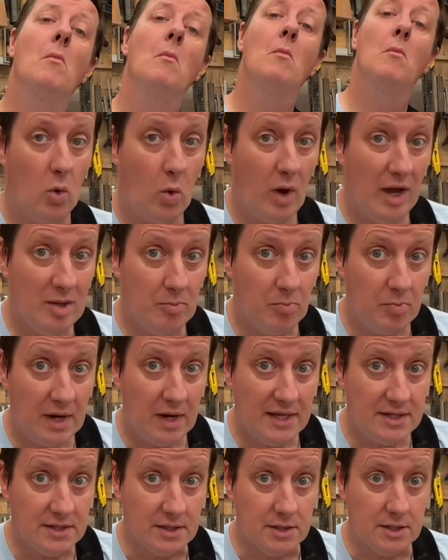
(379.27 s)
Quite
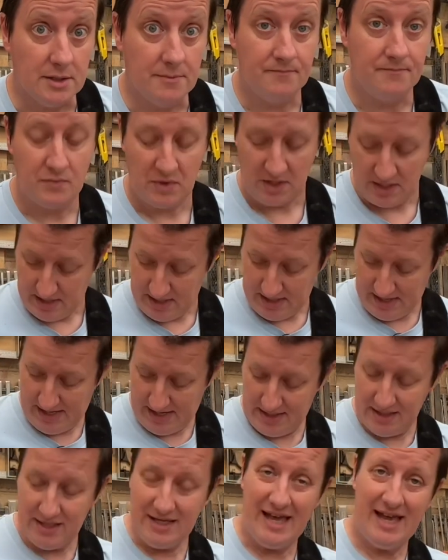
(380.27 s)
pleasant.
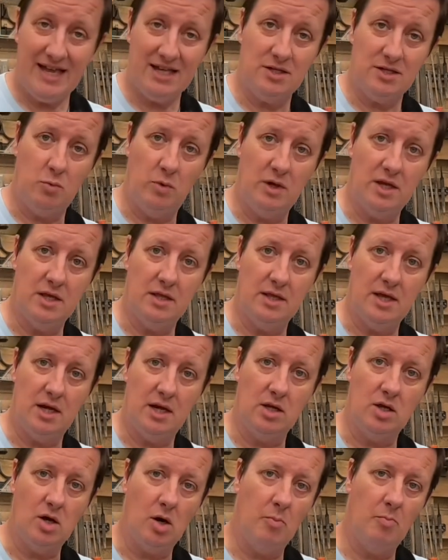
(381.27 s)
And yes, we can
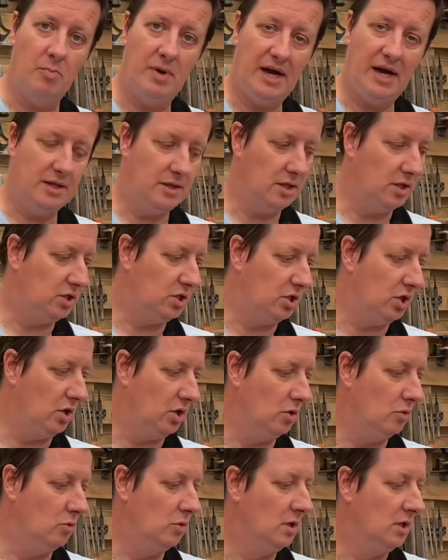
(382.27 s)
then combine the
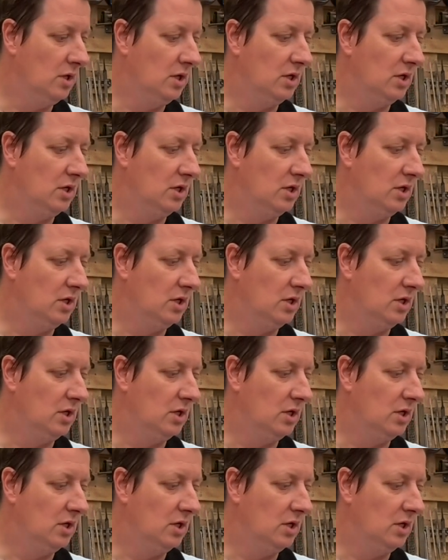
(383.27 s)
two,